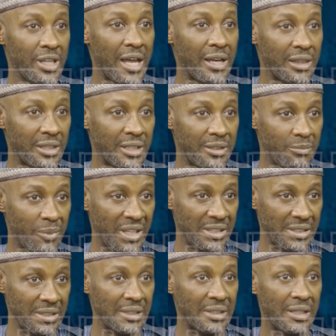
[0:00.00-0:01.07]
That
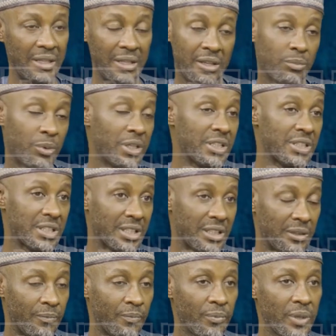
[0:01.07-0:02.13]
statement mm. is political.